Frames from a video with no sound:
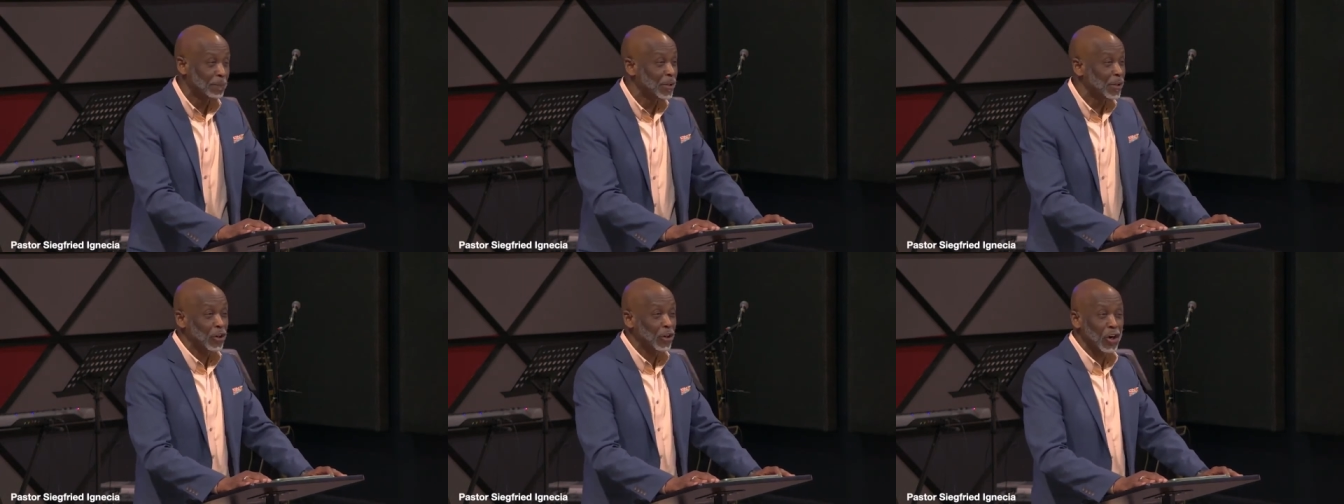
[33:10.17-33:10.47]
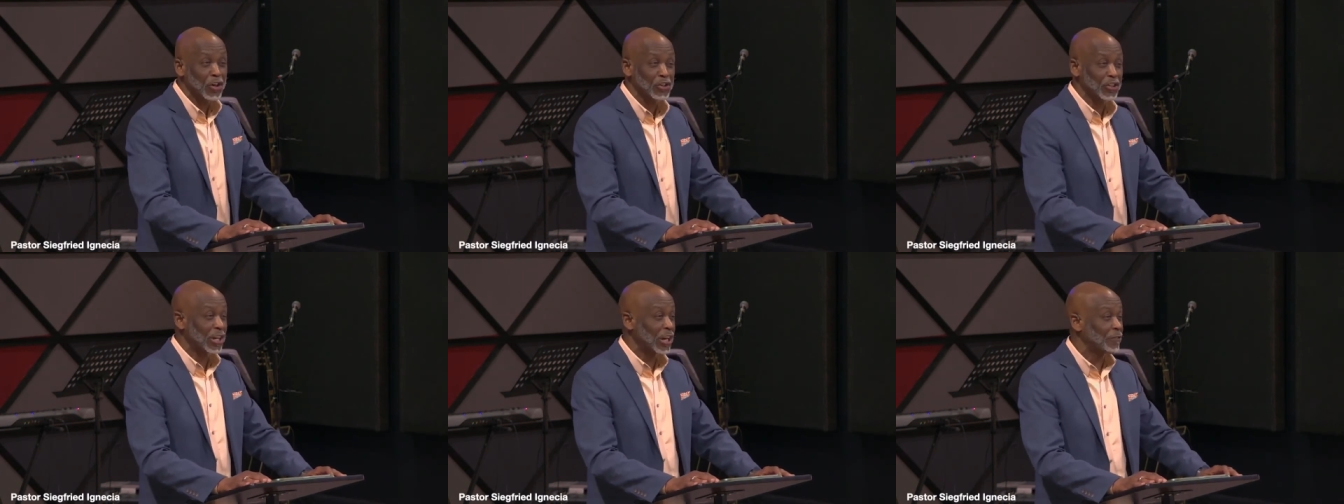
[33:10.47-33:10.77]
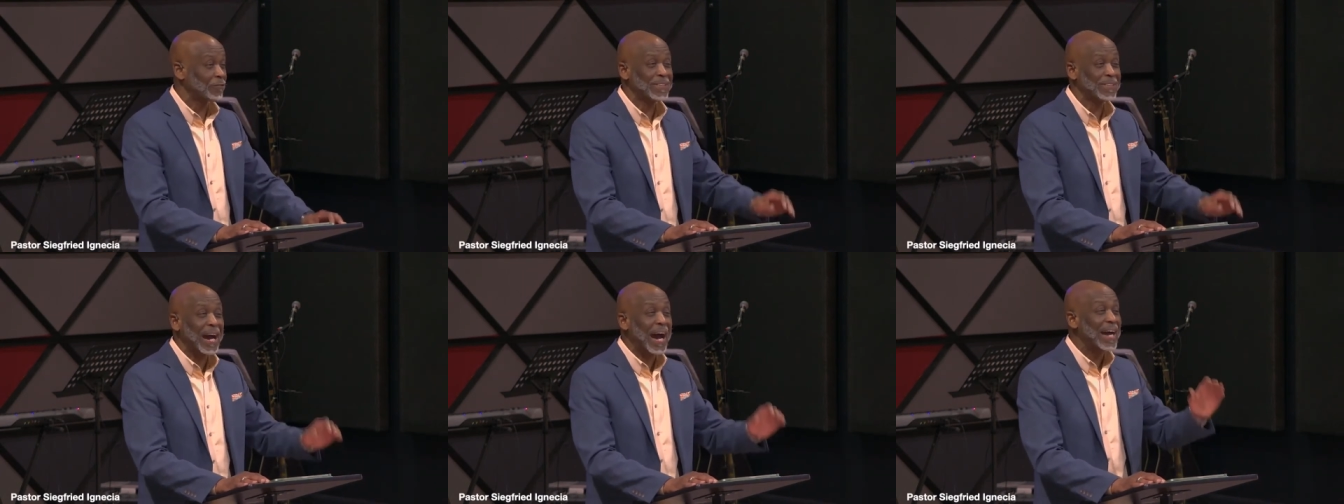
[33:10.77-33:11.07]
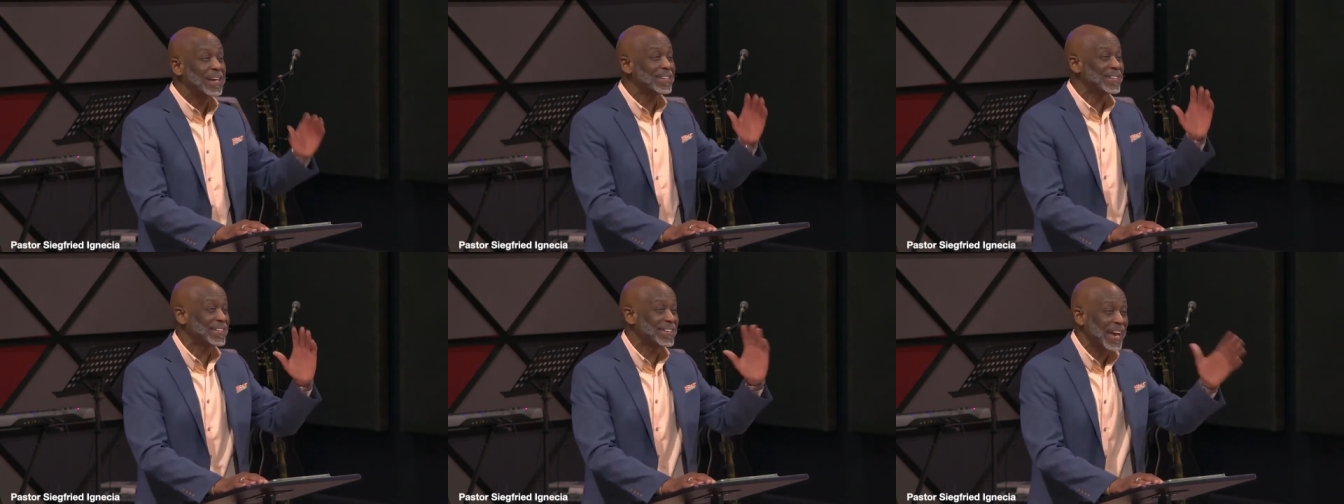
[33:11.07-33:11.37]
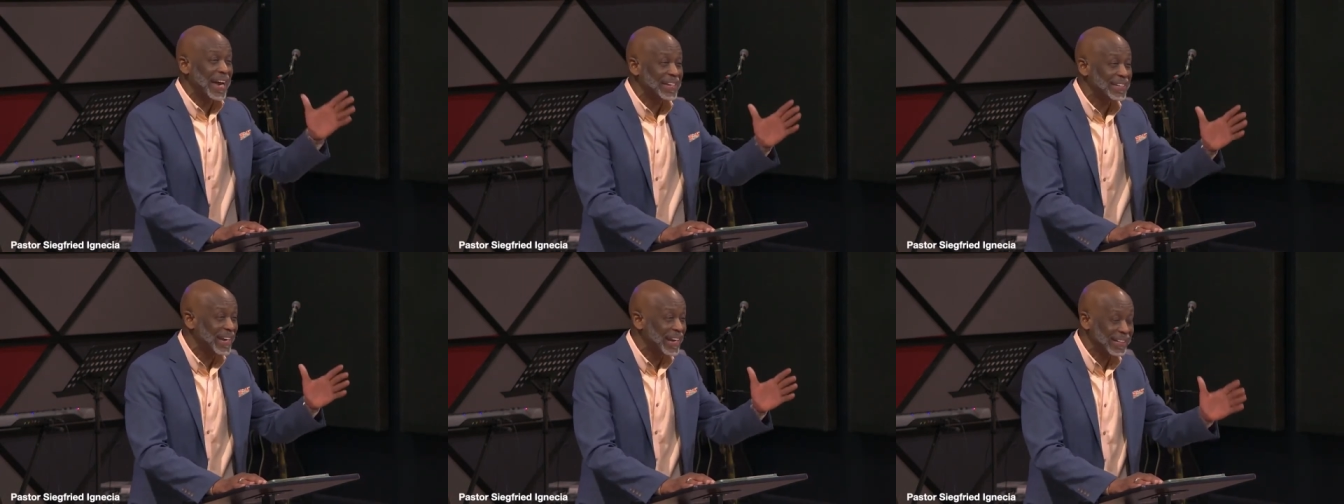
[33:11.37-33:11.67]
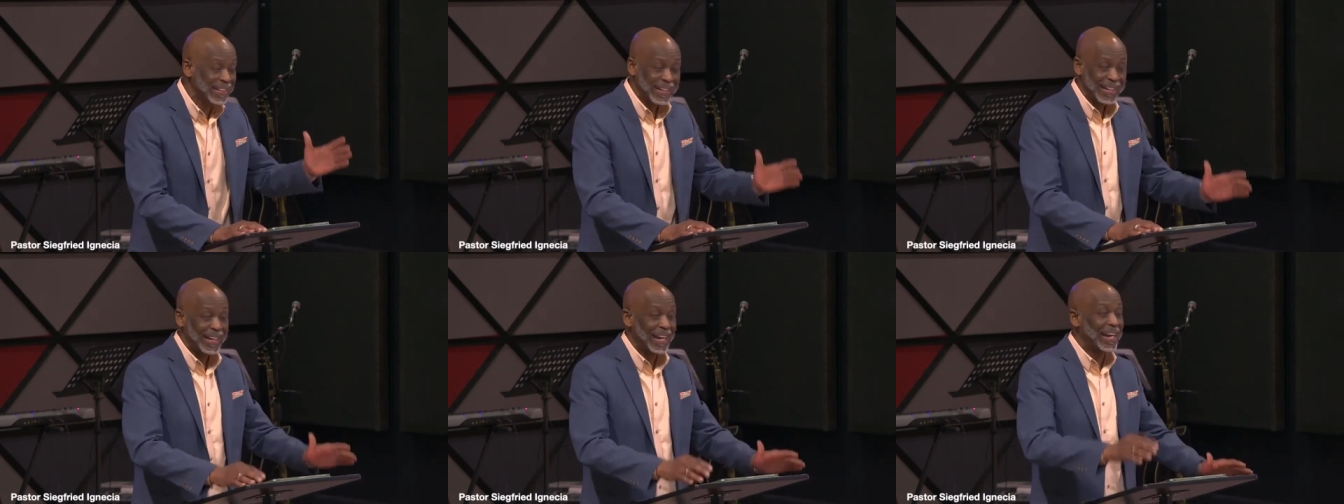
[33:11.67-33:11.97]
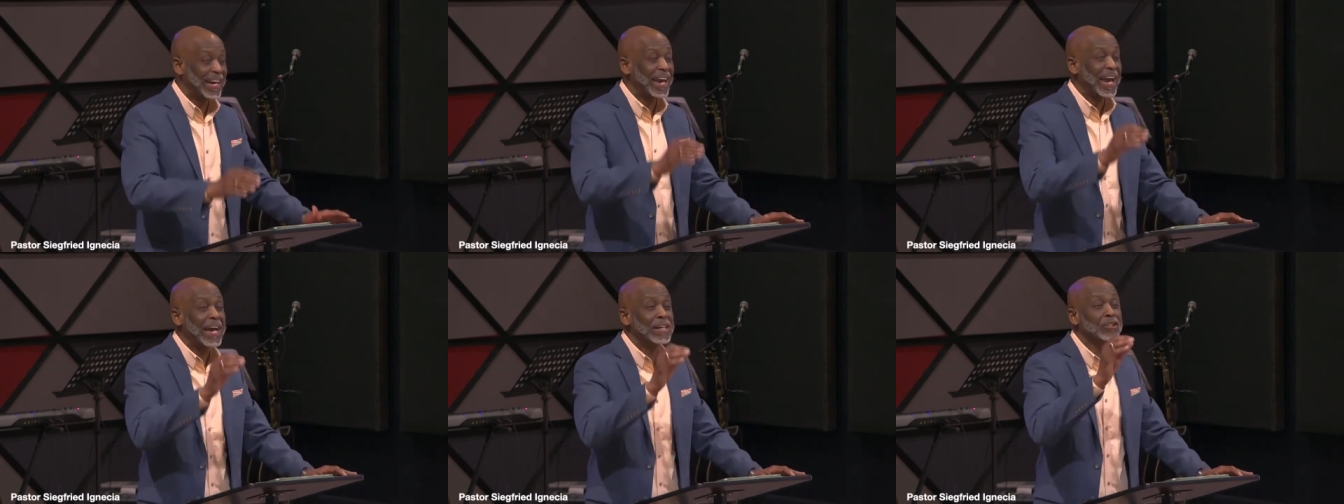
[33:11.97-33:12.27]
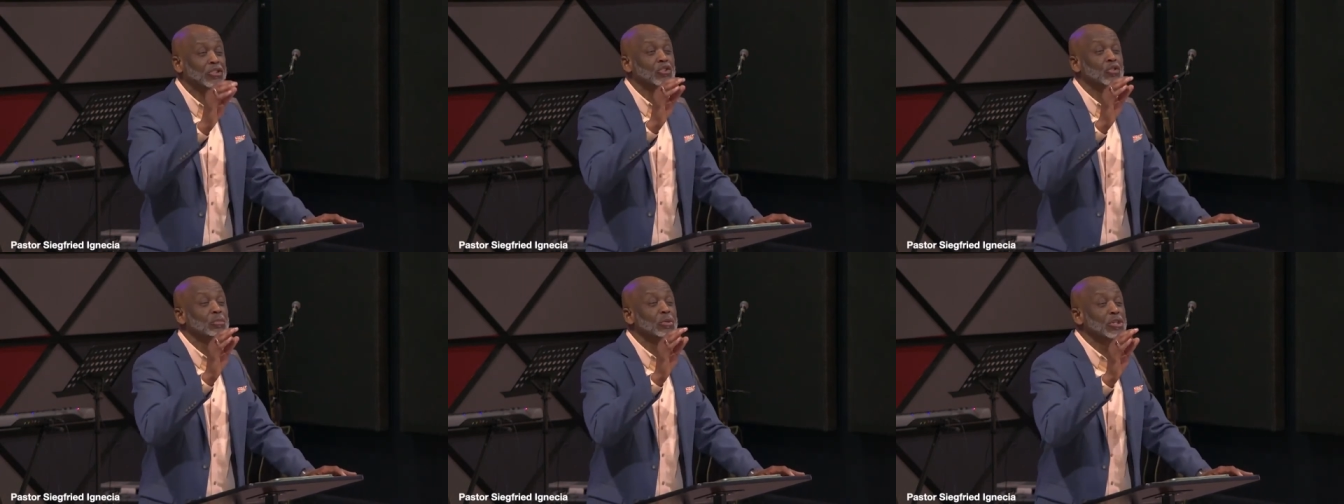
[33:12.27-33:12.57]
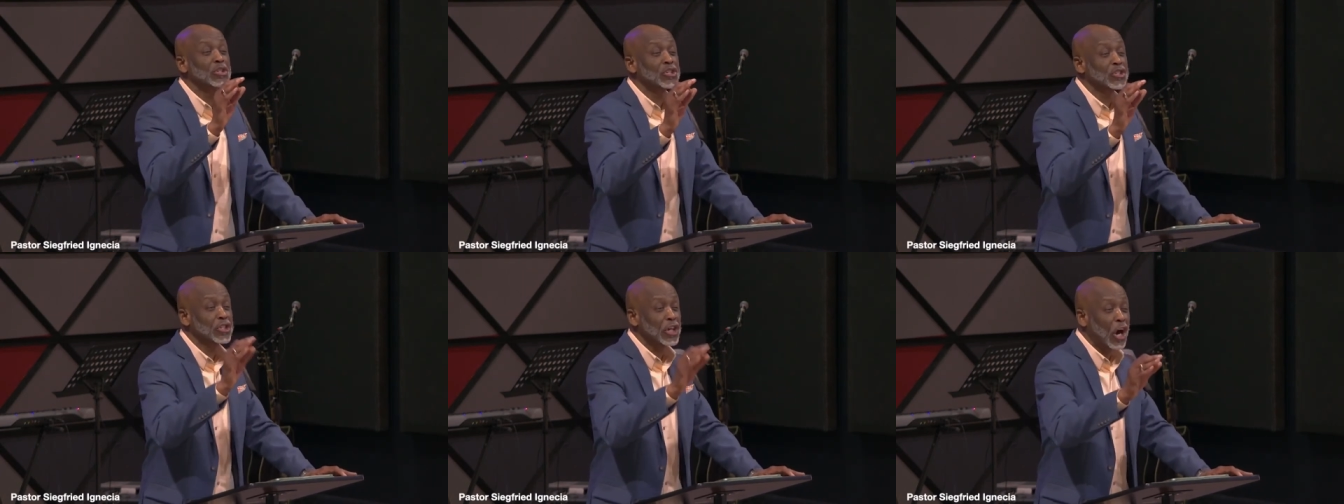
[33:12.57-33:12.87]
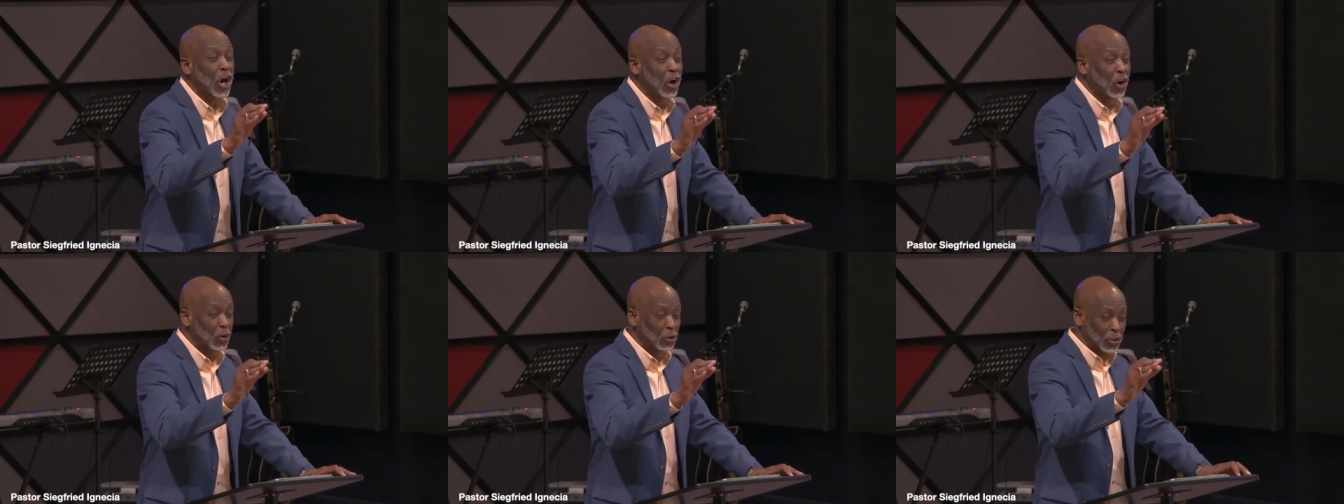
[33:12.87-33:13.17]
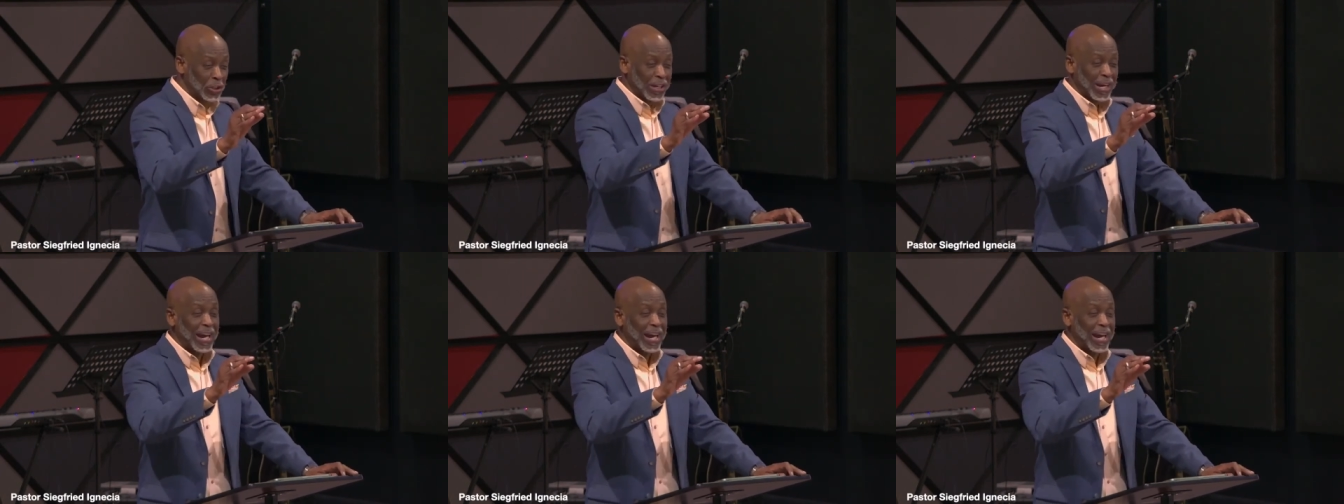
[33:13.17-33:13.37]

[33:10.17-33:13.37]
because if God says it, it has to be so.